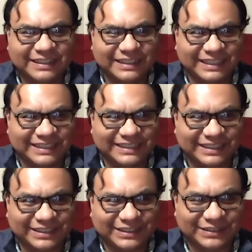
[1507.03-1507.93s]
And
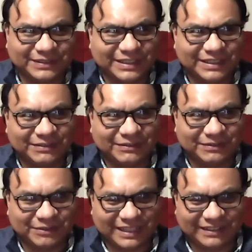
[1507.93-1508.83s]
so
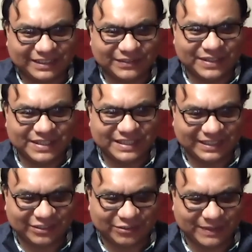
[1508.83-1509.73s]
without his invention,
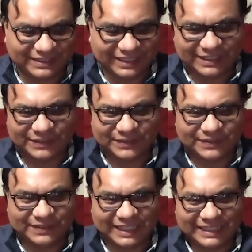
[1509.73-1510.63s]
there'd be a lot of
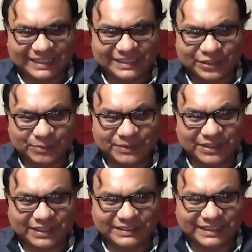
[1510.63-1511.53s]
ideas and
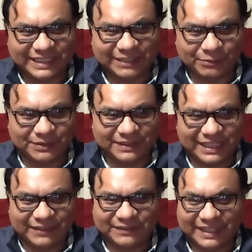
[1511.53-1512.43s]
terminology that we wouldn't
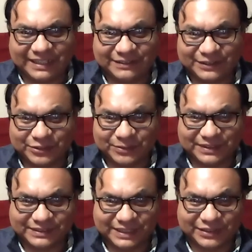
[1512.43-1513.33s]
have now in terms of the
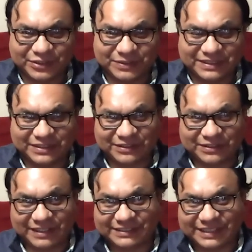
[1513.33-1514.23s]
language, because our
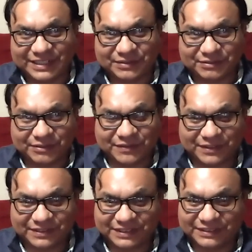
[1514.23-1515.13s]
translators will refer
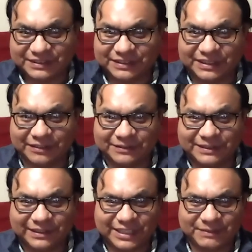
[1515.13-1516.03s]
to those old
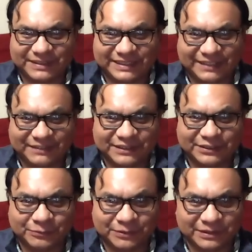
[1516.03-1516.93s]
documents that have those
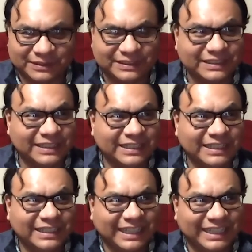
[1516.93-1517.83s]
old words.
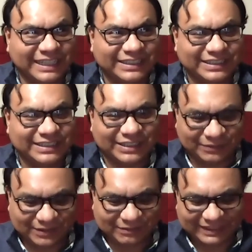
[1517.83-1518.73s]
And so
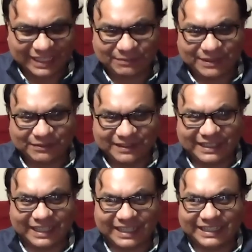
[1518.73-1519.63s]
with what's happening with
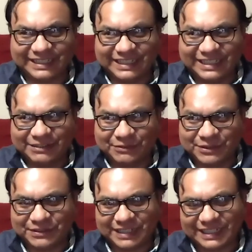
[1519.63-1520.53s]
that, we're
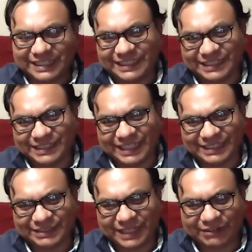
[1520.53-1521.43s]
doing that again. As
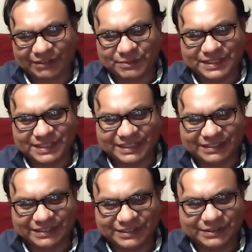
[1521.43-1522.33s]
Howard mentioned, the
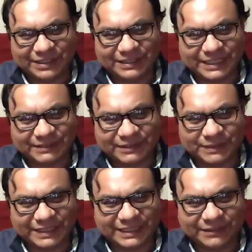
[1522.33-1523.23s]
new concepts are
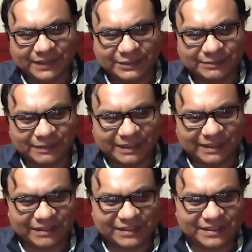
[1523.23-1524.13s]
being developed by
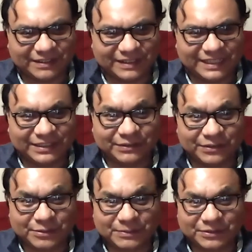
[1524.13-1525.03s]
our Cherokee
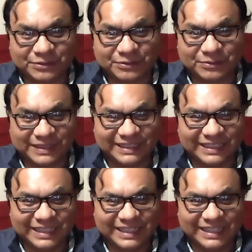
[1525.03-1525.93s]
Consortium group, and
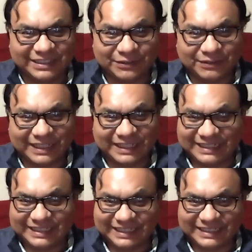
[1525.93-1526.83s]
they're writing
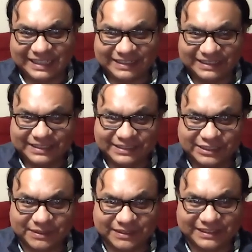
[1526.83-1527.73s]
these things down in
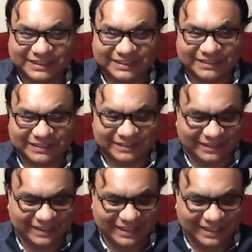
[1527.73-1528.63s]
Syllabary. So
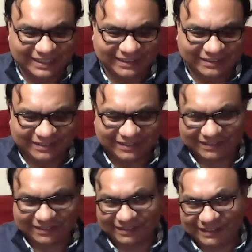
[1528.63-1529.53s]

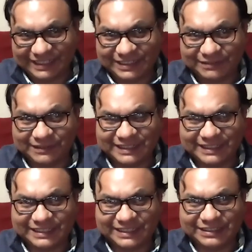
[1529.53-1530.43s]
they're continuing
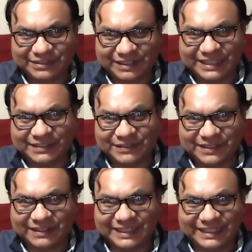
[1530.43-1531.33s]
this train of
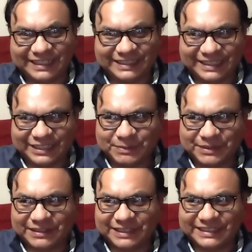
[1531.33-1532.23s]
thought and
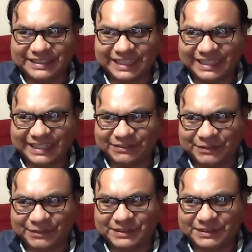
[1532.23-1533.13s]
experience that we
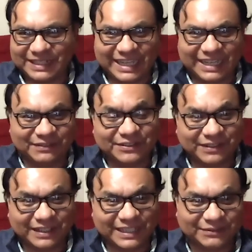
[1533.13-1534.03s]
wouldn't have
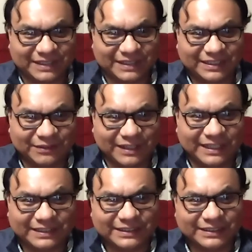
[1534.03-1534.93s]
otherwise without the
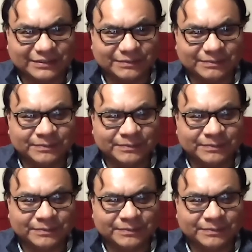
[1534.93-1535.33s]
writing system.